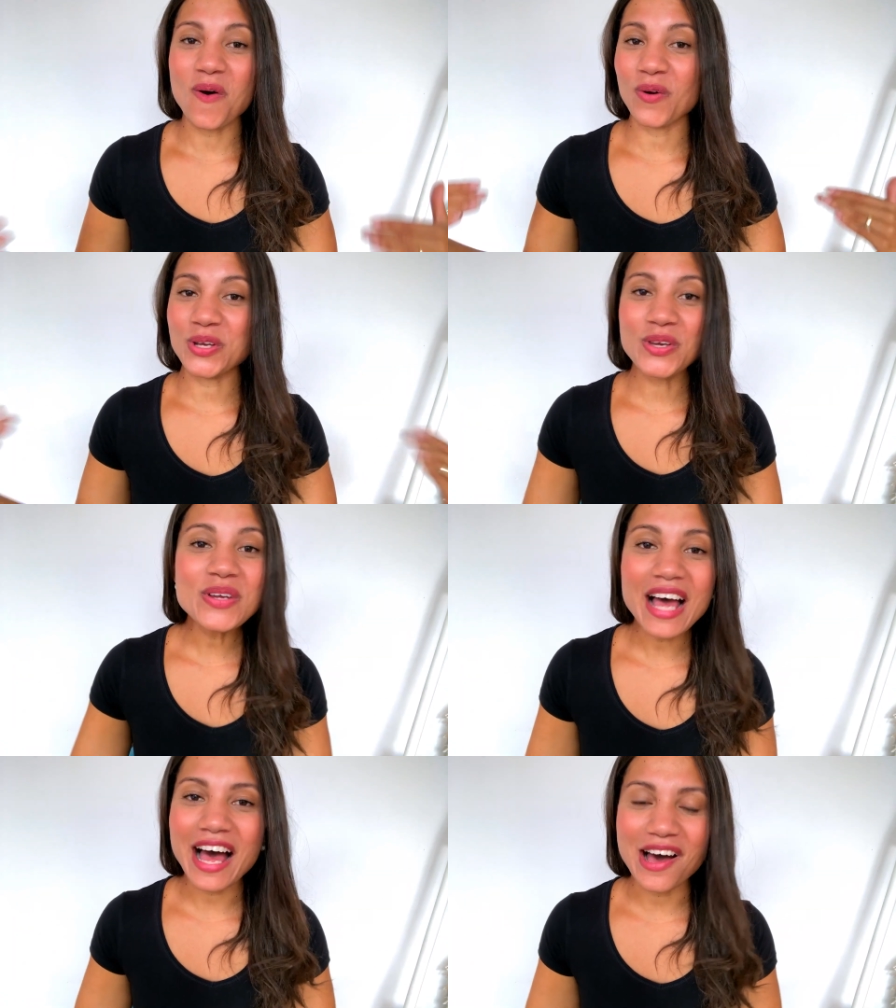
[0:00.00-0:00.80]
or
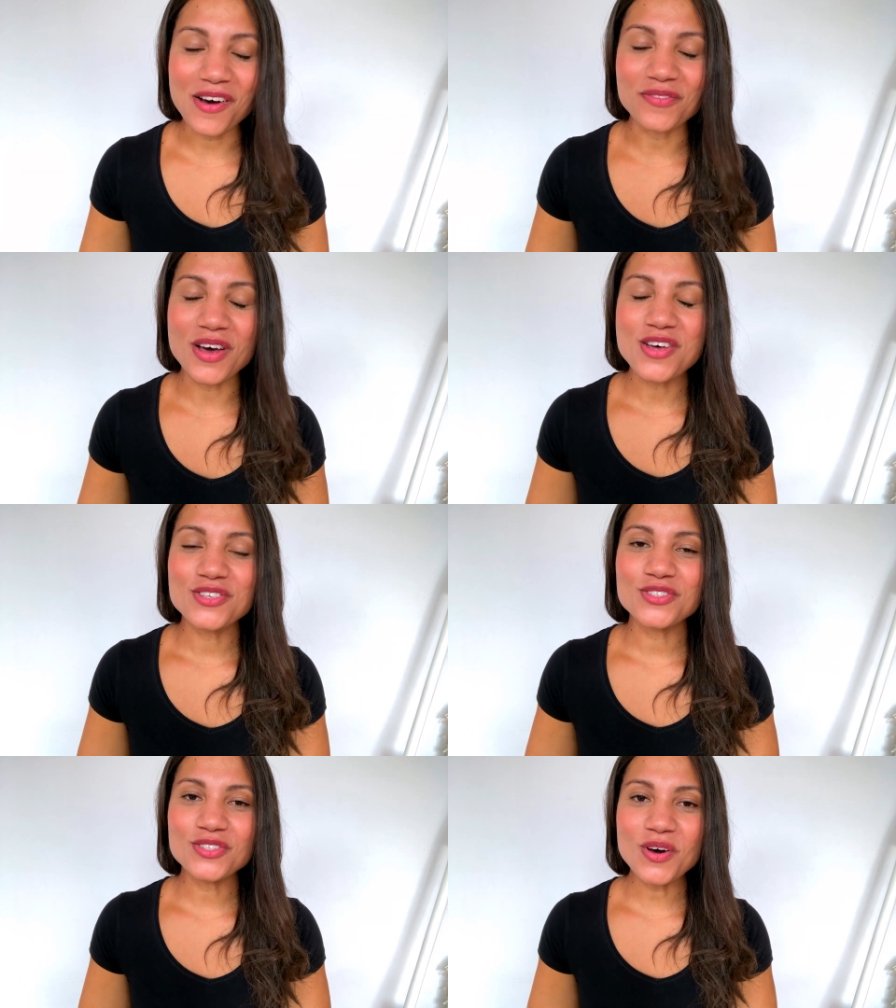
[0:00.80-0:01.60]
could have
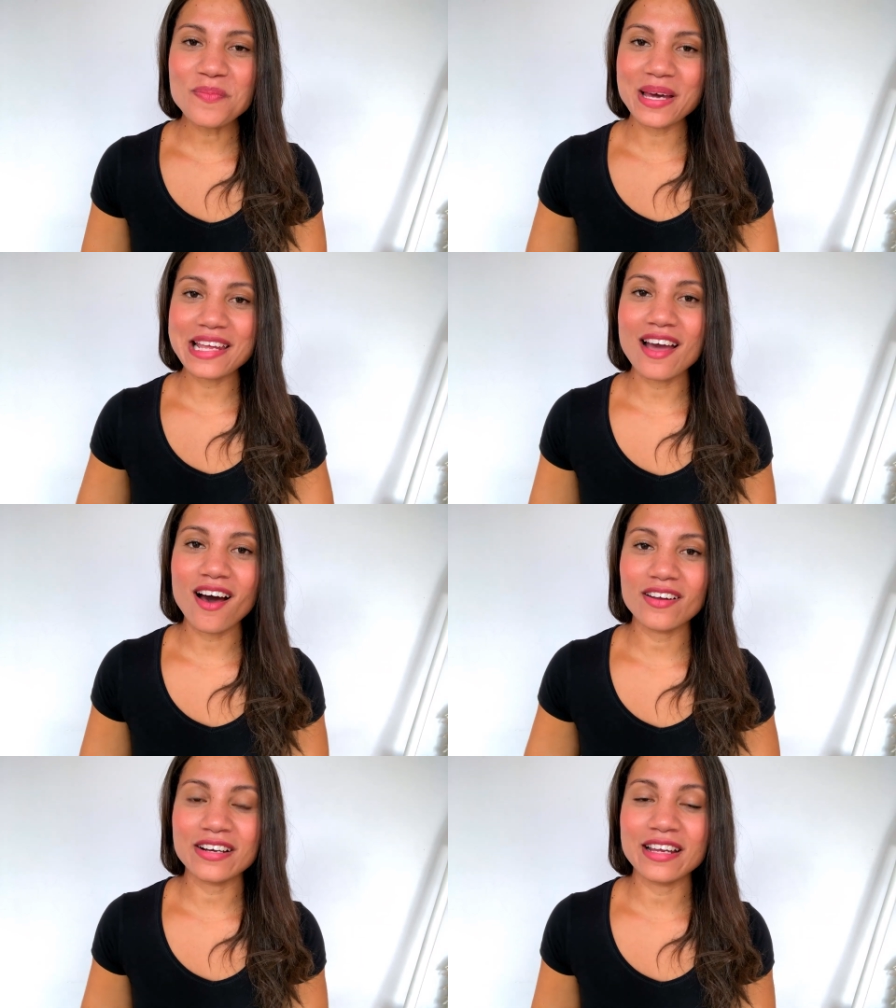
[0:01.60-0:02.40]
so
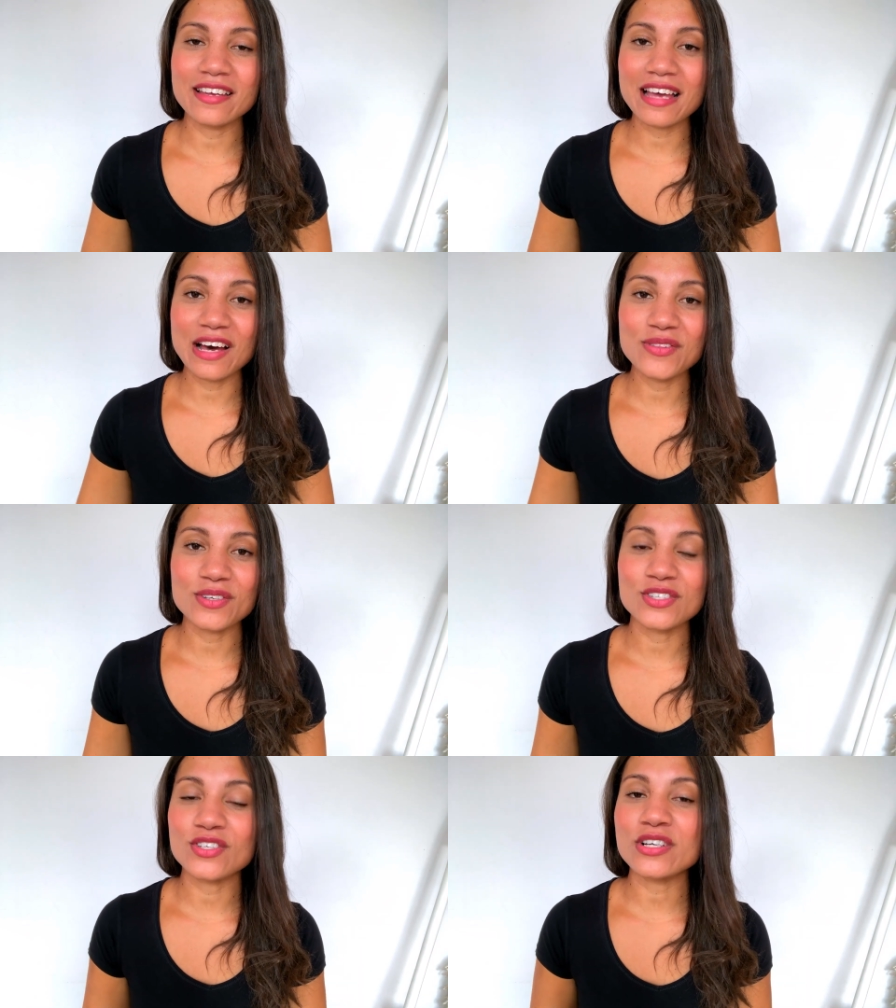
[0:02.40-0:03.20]
many other
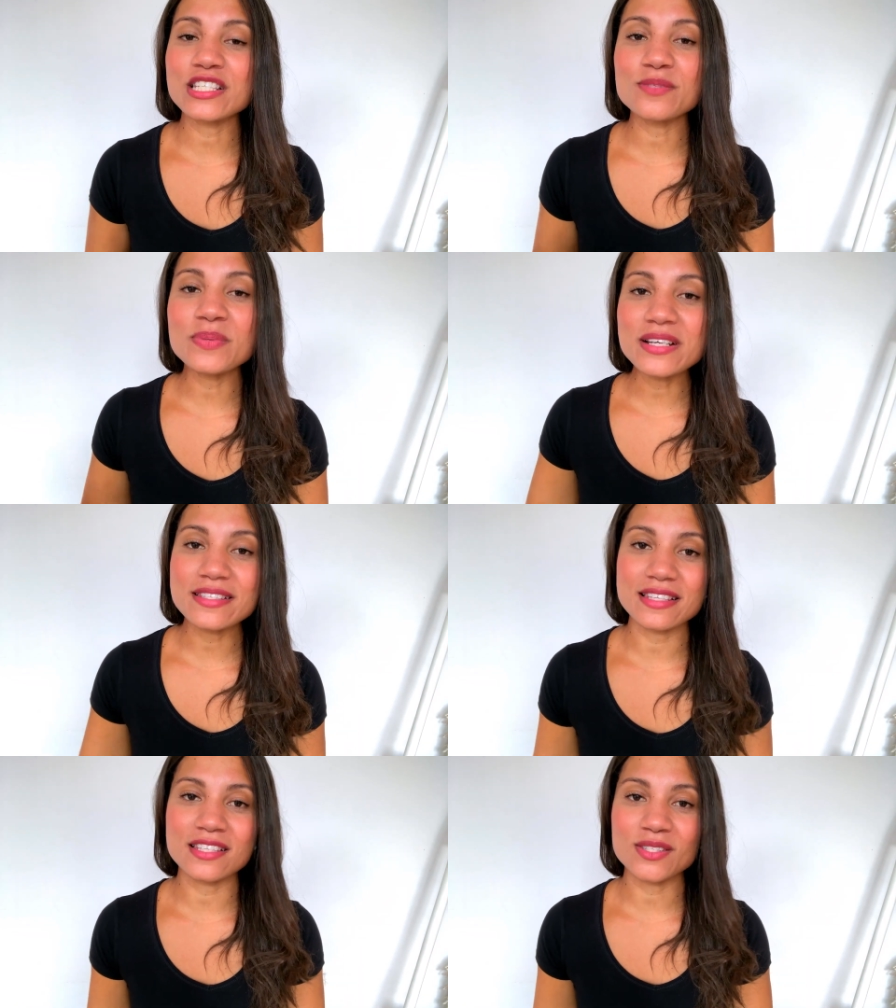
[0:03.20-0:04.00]
encounters or
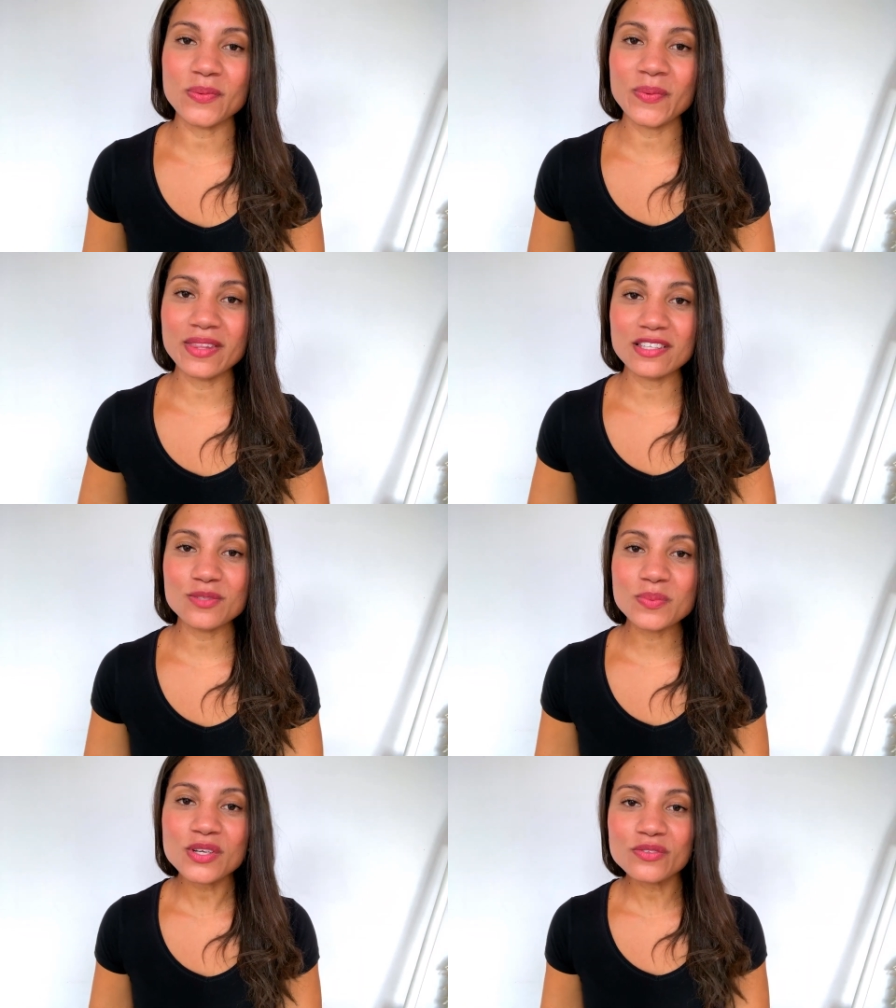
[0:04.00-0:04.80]
experiences with
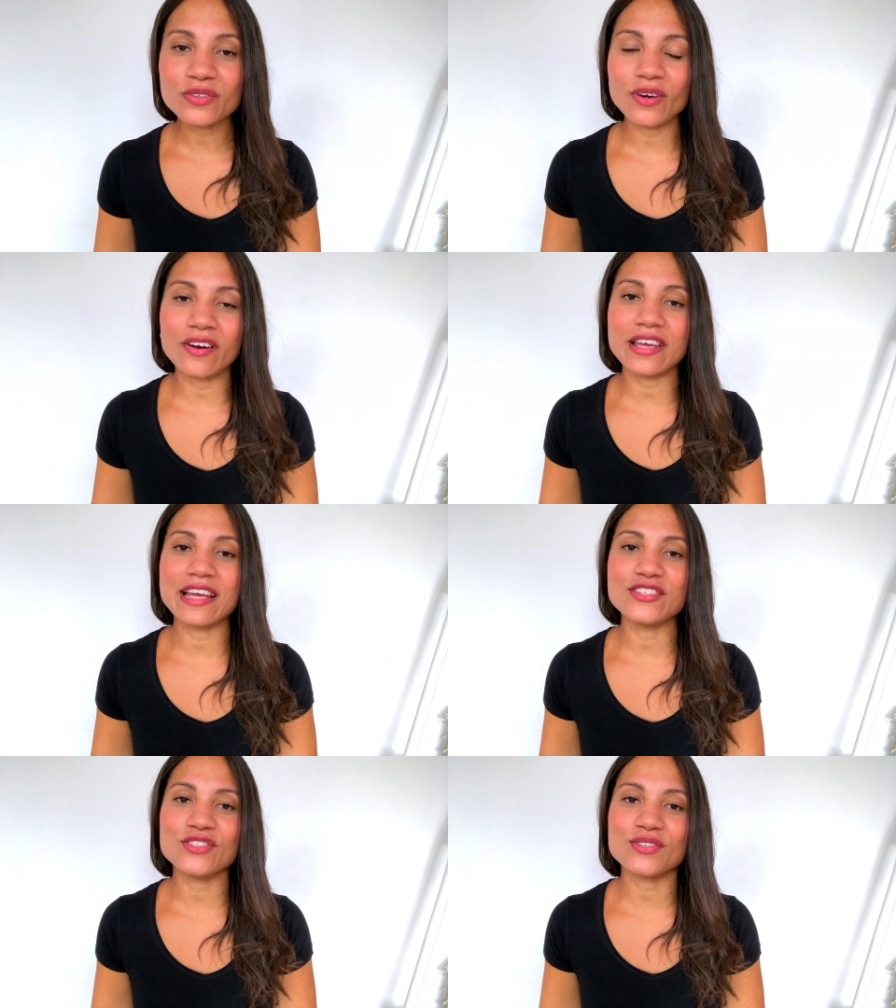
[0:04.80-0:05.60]
these beautiful
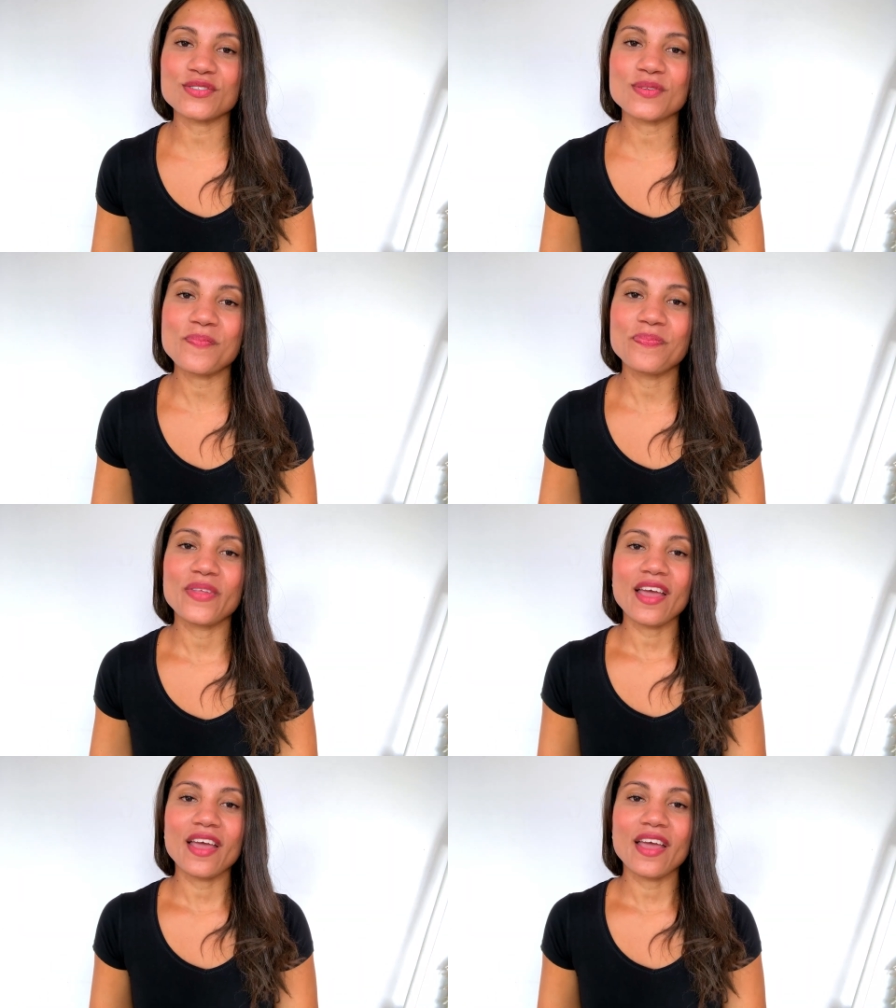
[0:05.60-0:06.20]
archangels.